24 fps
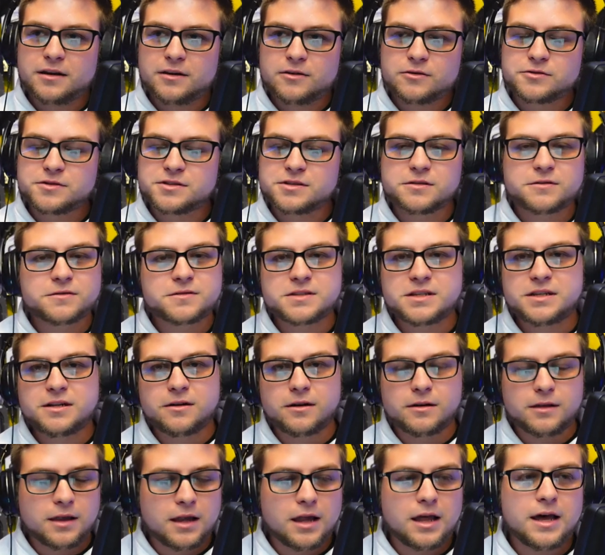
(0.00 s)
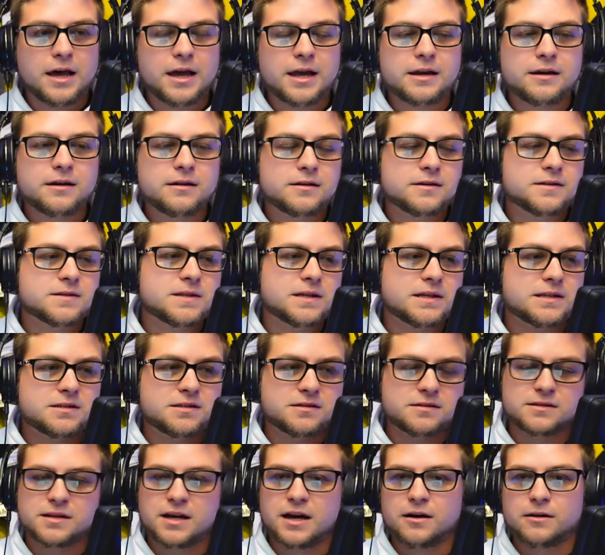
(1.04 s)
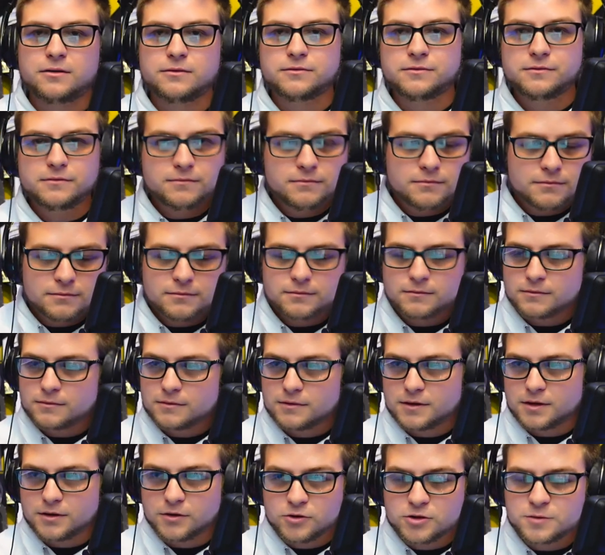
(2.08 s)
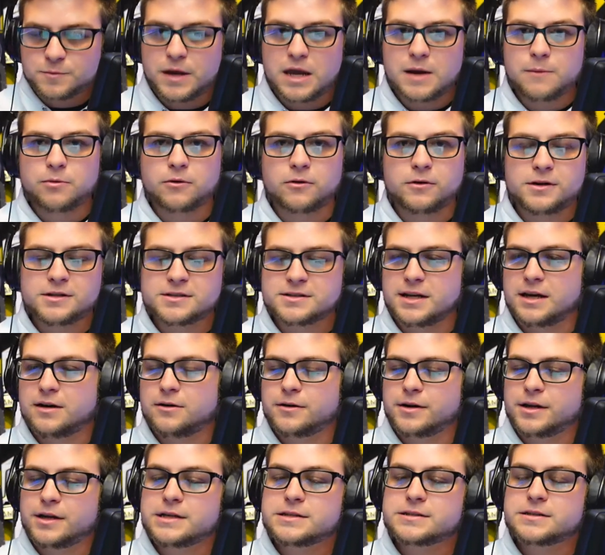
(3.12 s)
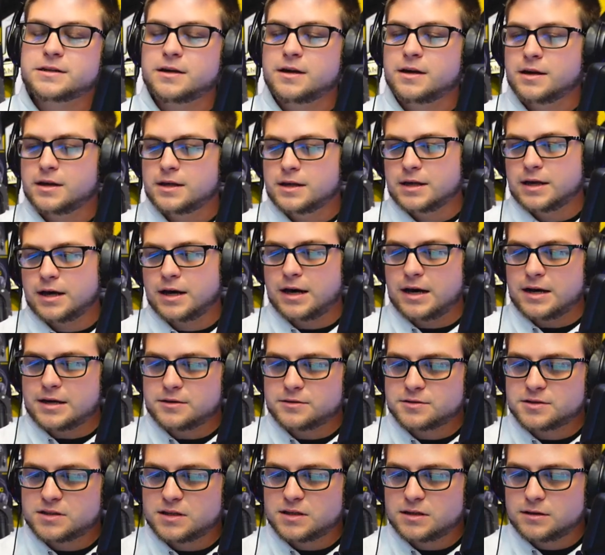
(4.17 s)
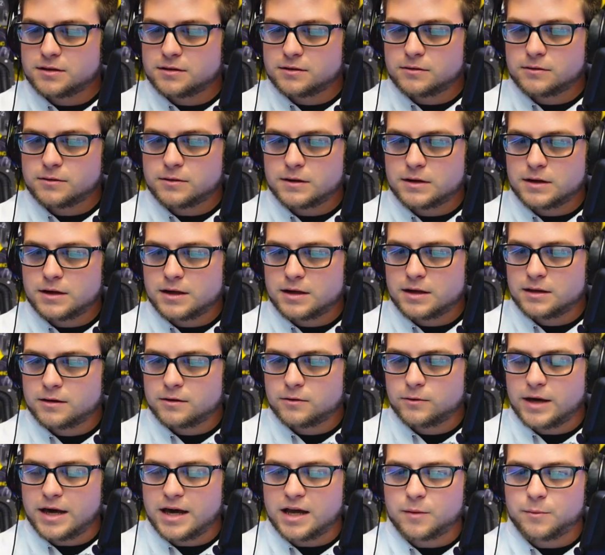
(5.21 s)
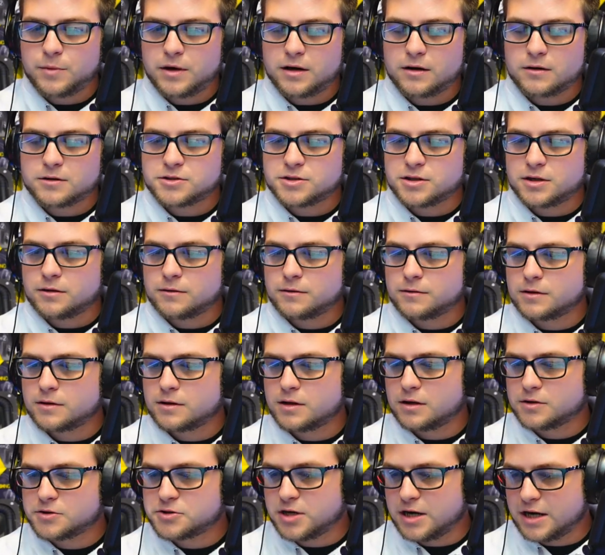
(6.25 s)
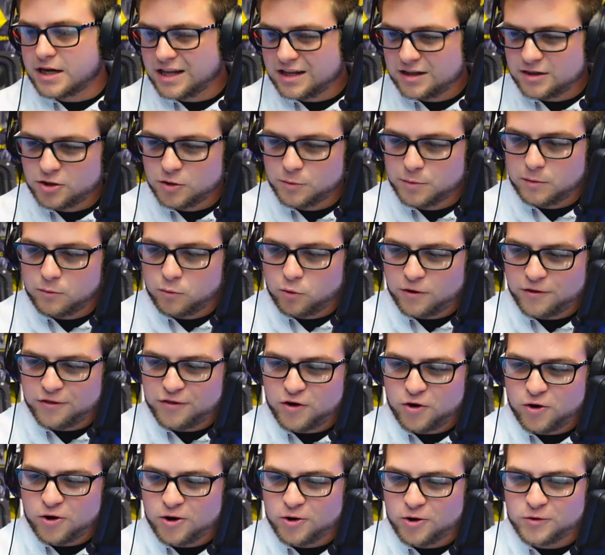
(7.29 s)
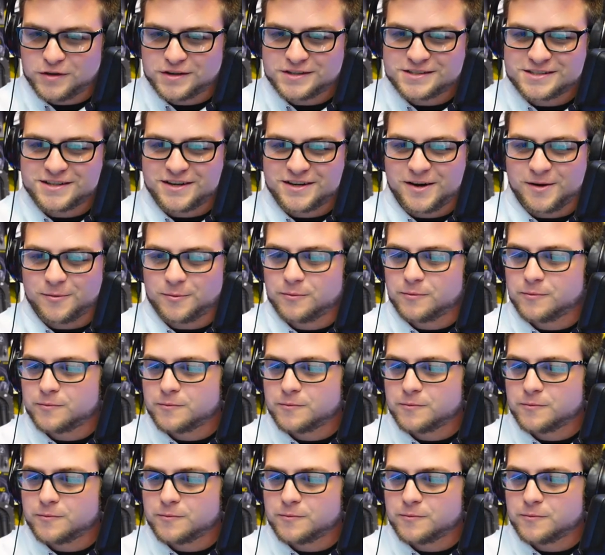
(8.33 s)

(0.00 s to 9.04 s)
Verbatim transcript: you'll still see it online because that's just how the newspaper is nowadays. Uh, you'll see a little uh, little ad about our show. I'll try to get a little bit more thorough this time.